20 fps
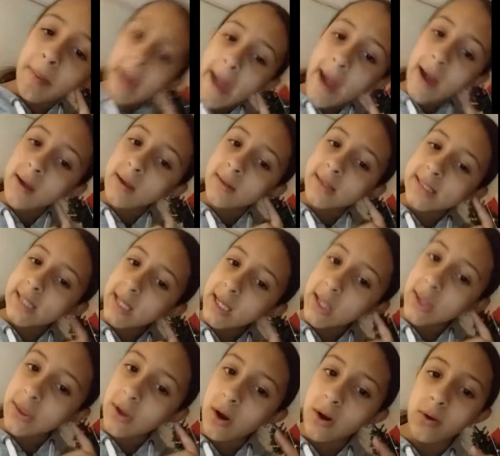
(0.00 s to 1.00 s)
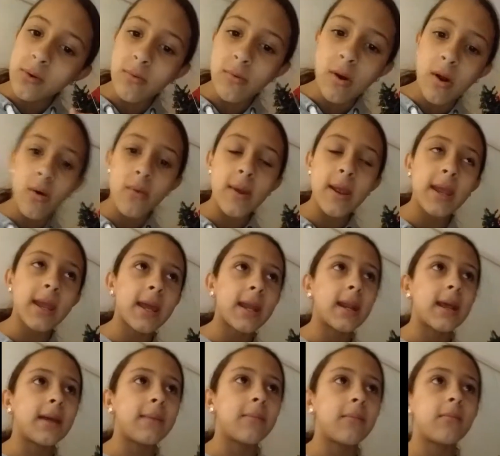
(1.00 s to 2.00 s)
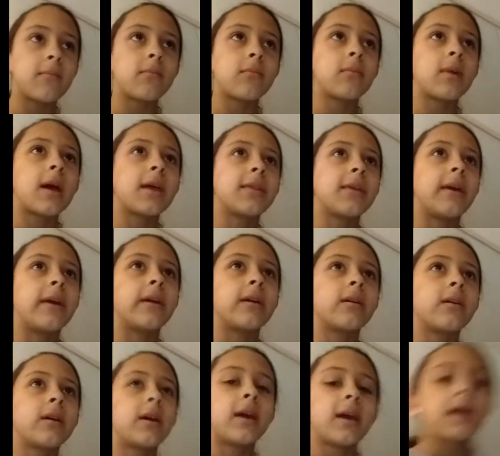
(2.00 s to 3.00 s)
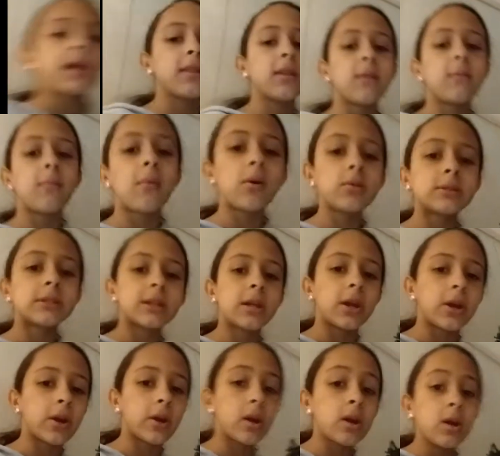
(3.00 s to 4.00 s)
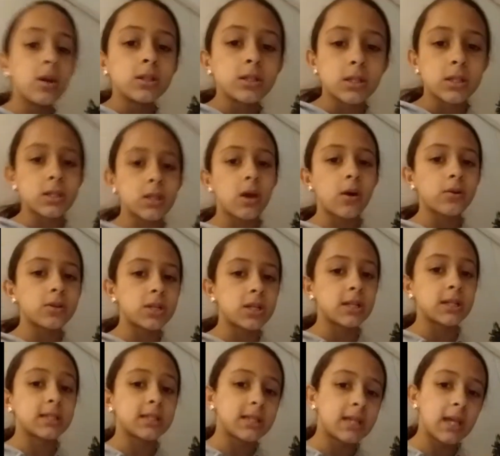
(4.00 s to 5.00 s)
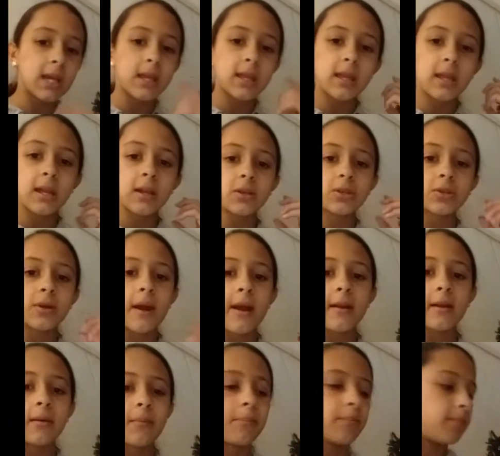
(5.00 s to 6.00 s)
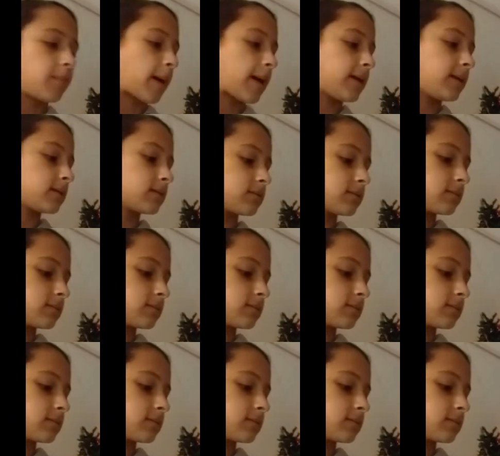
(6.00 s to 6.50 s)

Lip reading: back teeth are growing and it, I think. And they mostly hurt. So she is teething, trying to bite